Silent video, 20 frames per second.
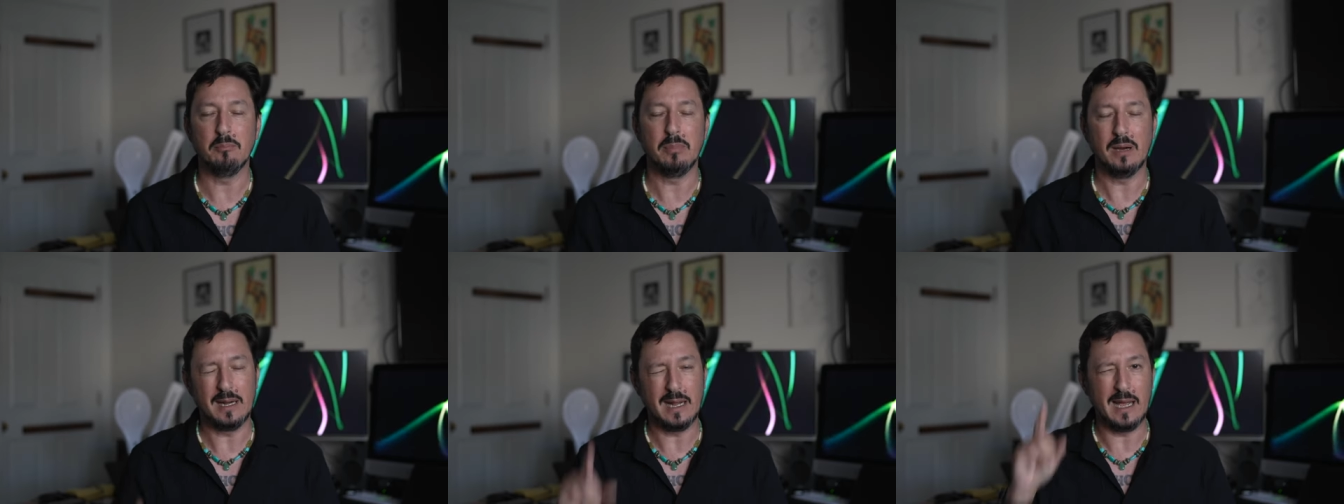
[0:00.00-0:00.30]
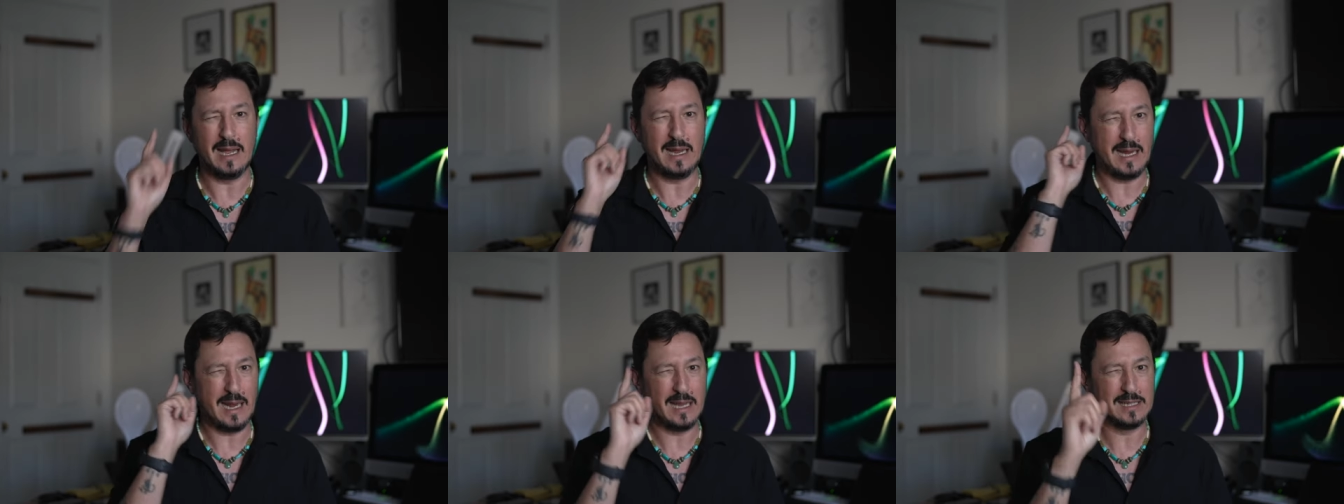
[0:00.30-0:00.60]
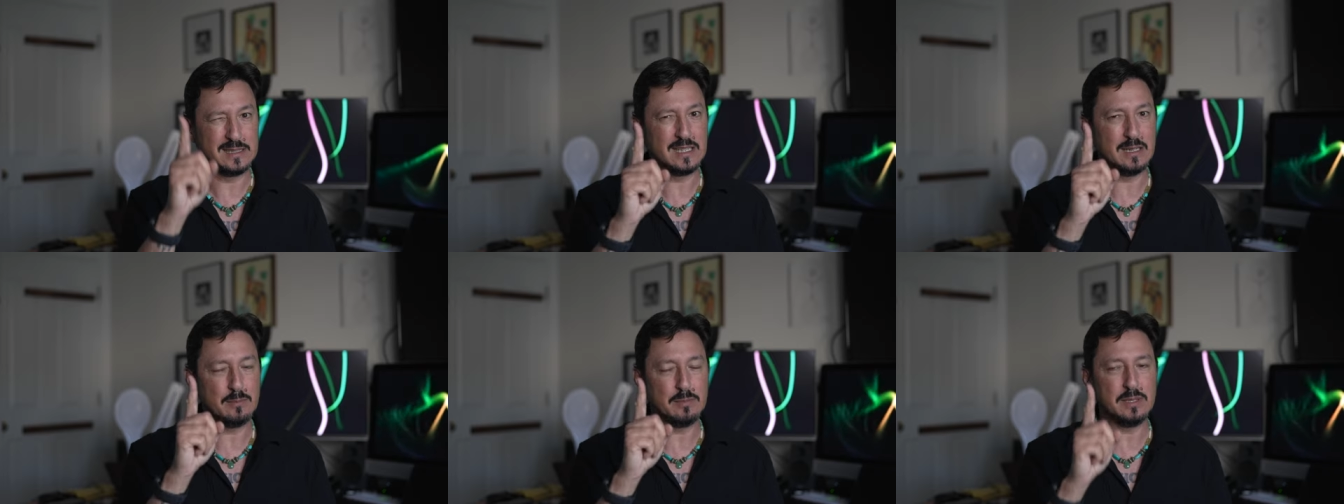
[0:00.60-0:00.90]
But I
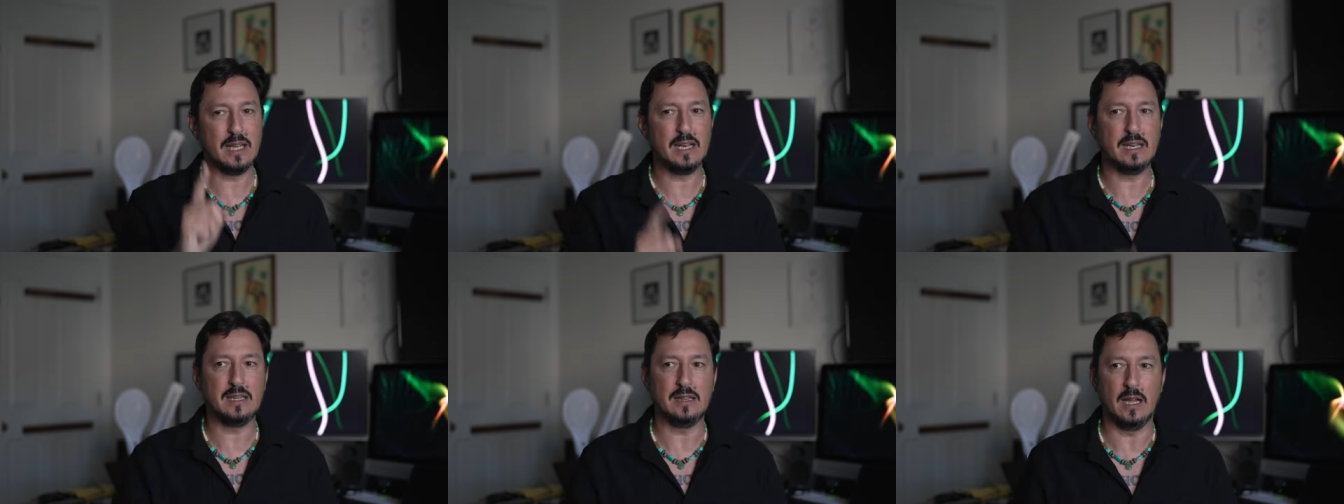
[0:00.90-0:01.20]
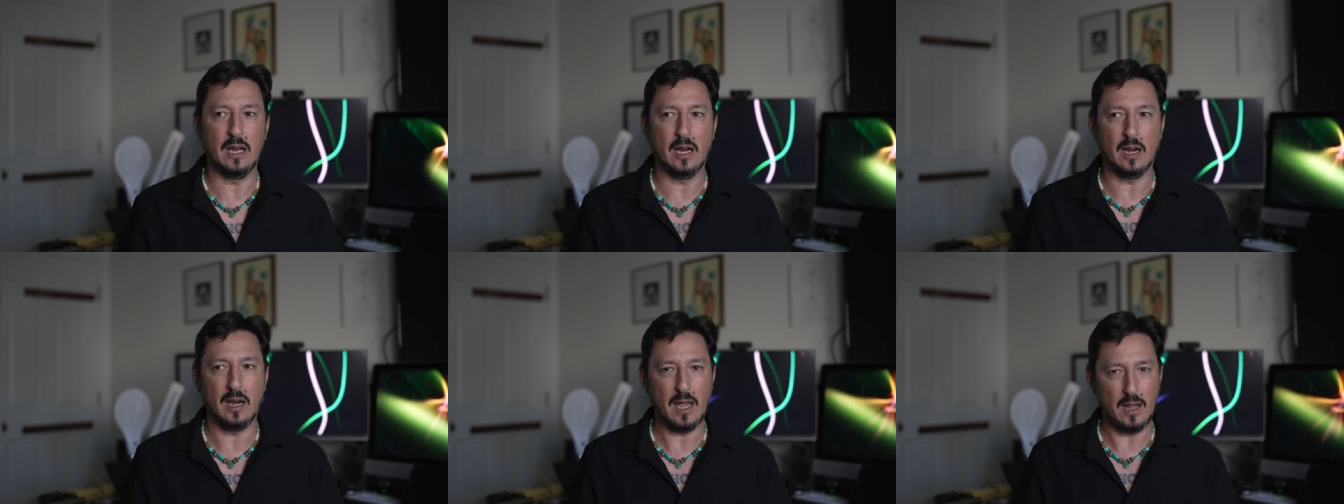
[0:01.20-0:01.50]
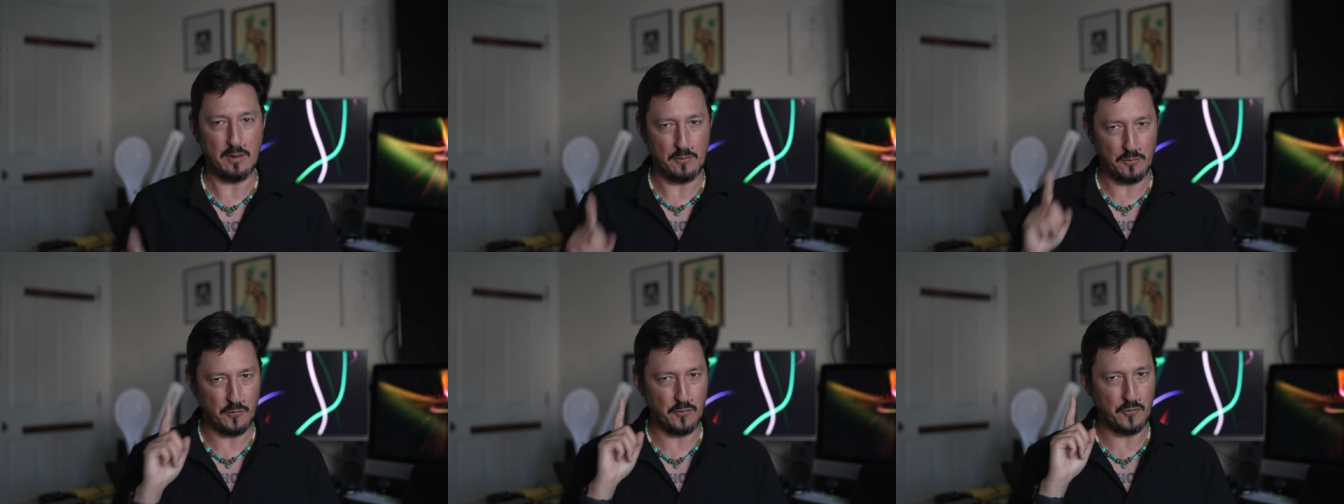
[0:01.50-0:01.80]
ended up getting there
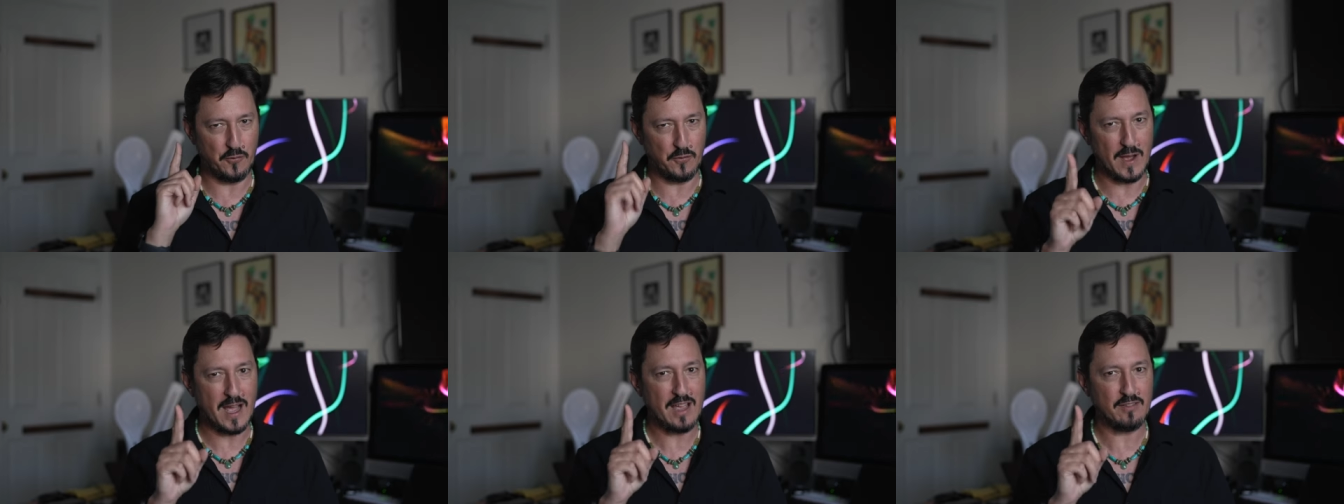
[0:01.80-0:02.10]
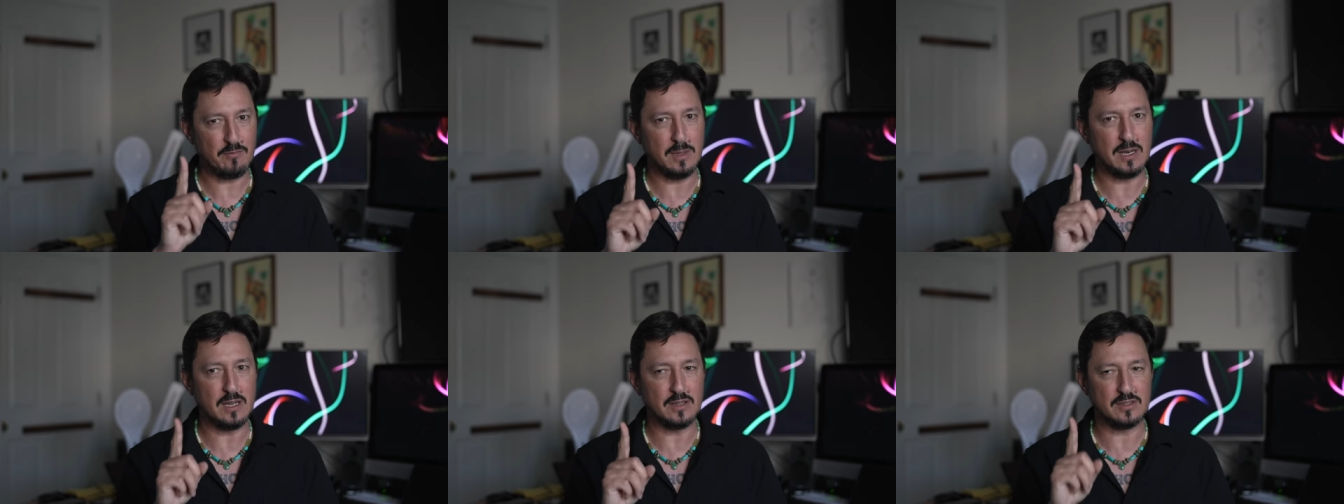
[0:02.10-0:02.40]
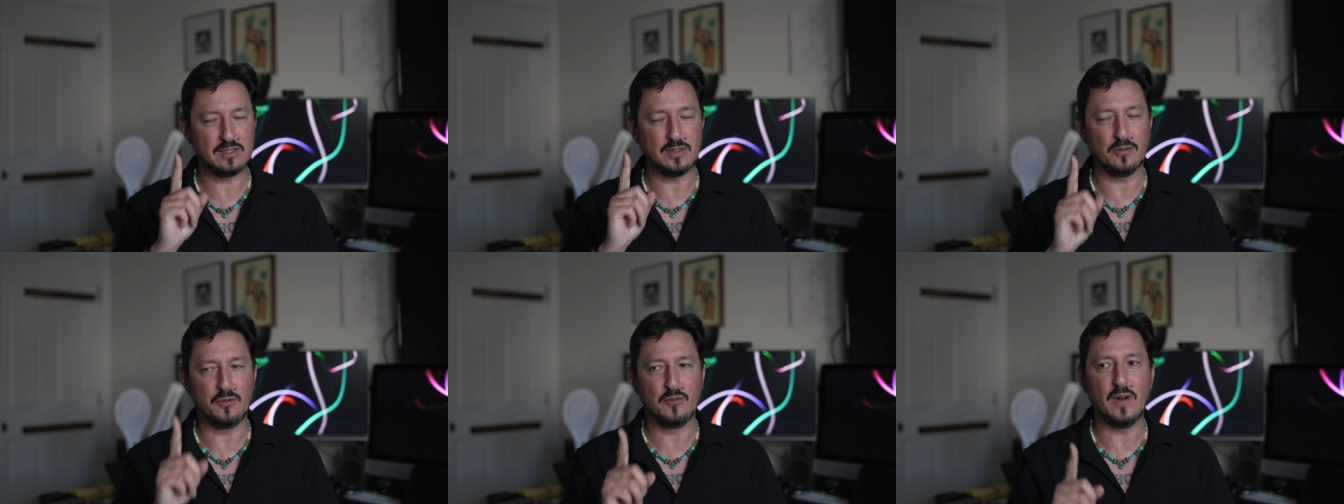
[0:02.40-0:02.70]
at five
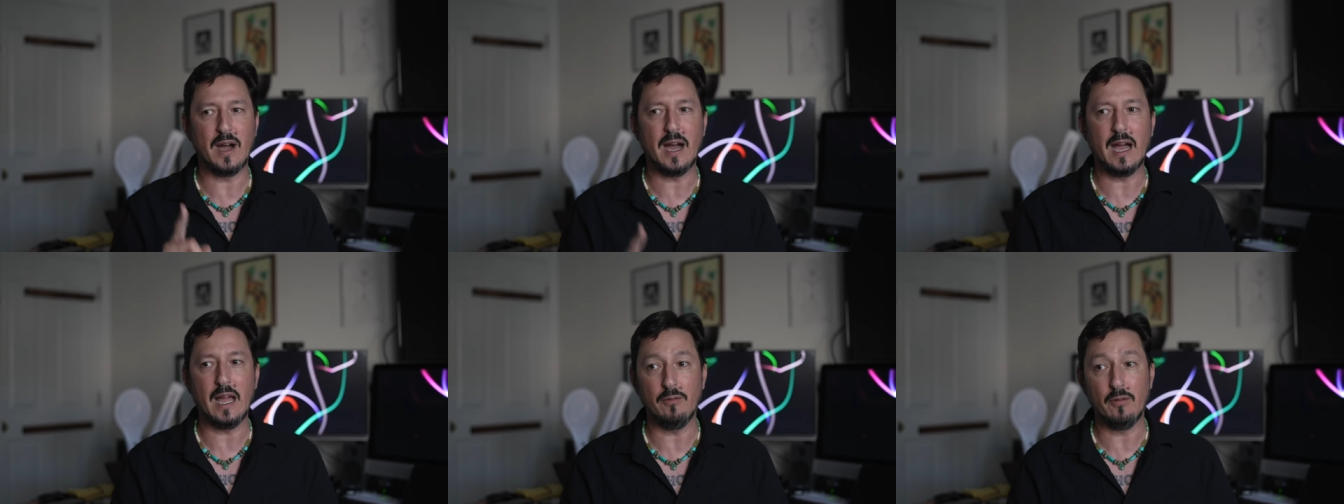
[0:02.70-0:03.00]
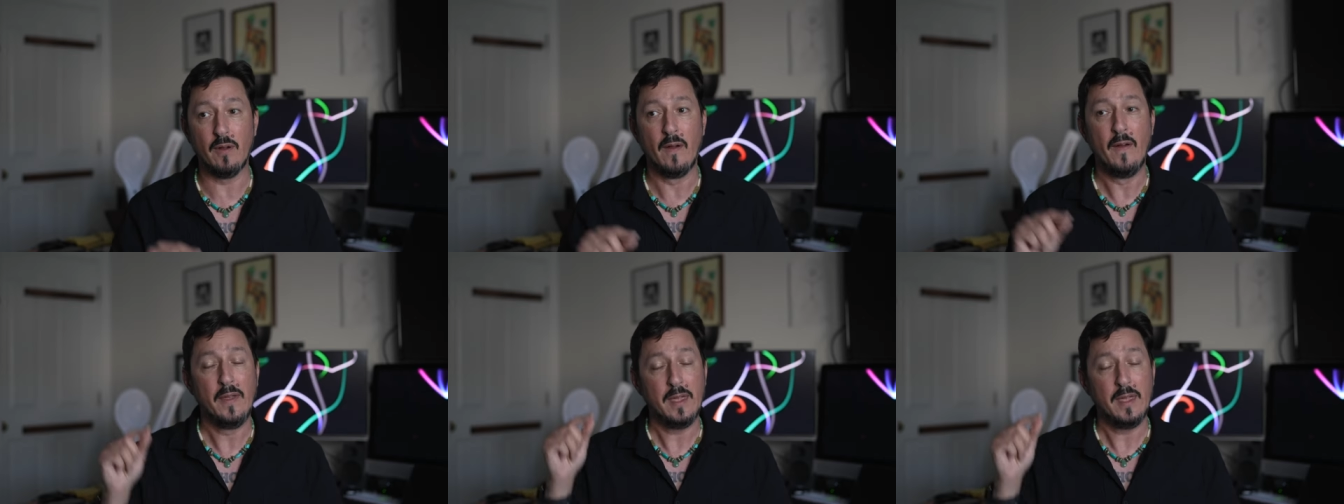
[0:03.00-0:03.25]
minutes to five,